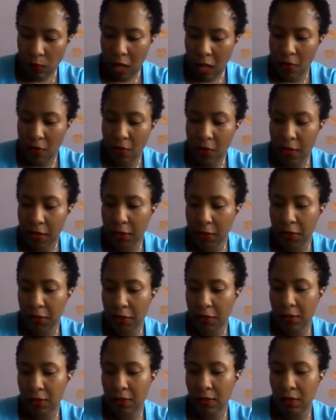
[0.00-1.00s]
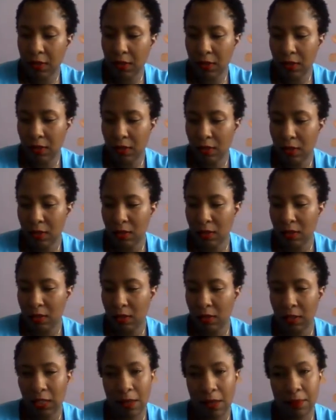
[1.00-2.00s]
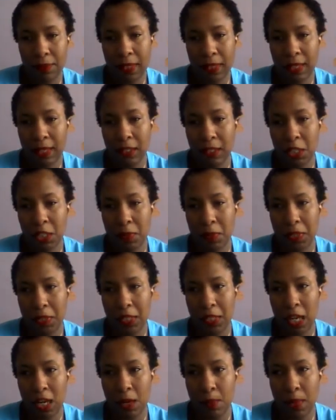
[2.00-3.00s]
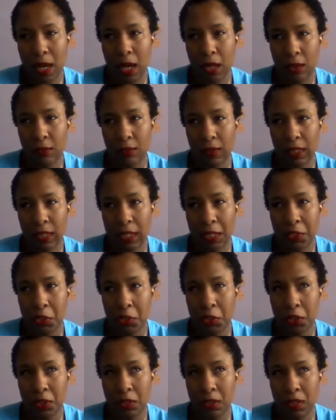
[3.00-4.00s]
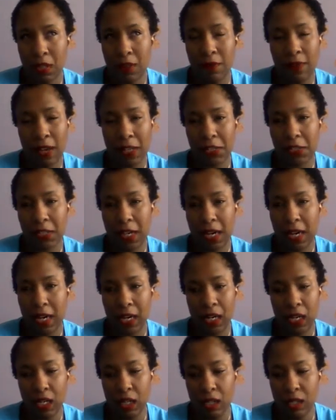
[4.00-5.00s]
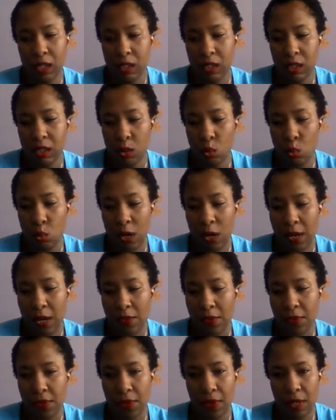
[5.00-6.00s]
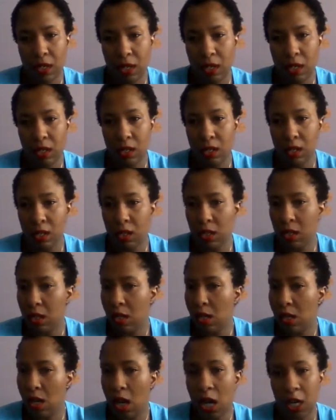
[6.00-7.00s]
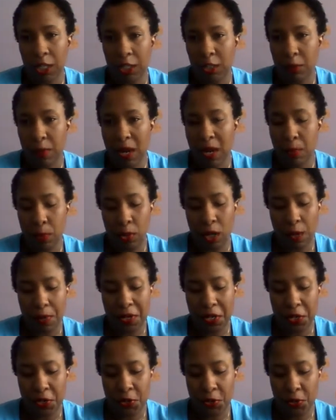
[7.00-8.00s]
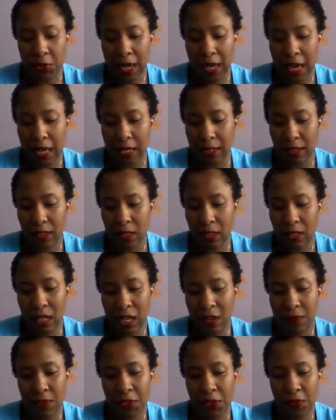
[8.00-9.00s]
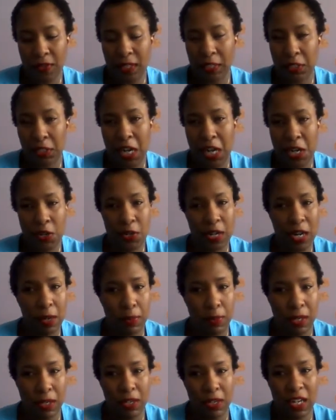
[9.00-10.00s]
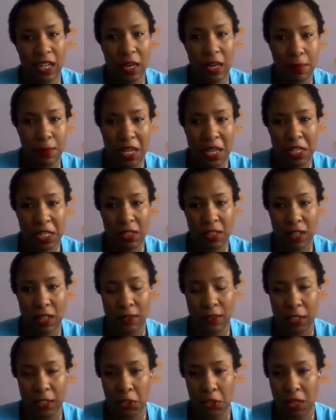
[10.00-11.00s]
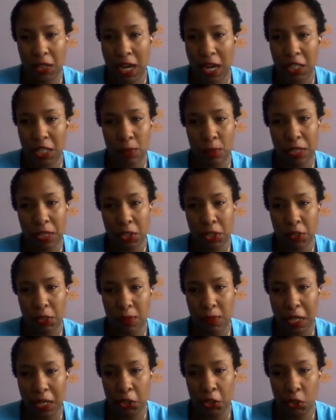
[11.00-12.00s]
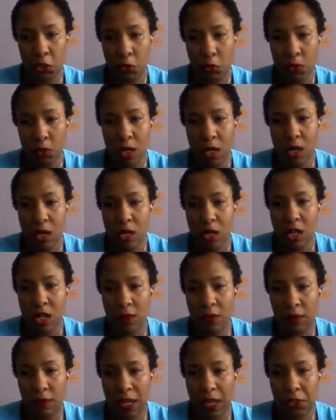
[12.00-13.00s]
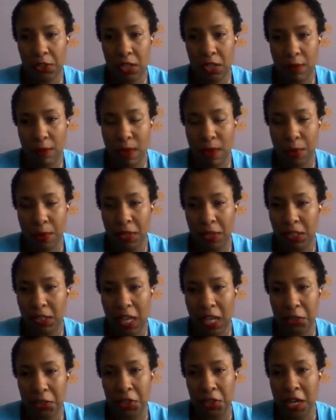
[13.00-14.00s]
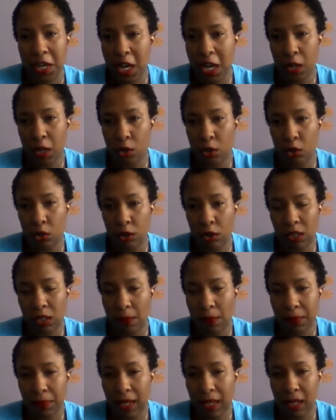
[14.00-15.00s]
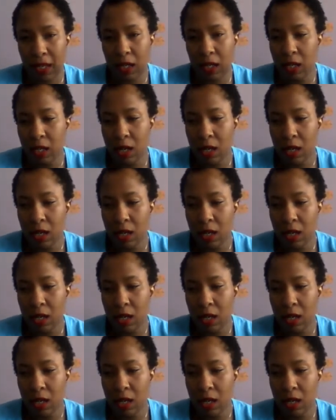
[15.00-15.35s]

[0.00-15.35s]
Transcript: there's something to be said about really just investing with other people. I mean, you get, if it's real estate, you get a piece of that real estate. As much as money as you invest in, maybe say it's a year or something,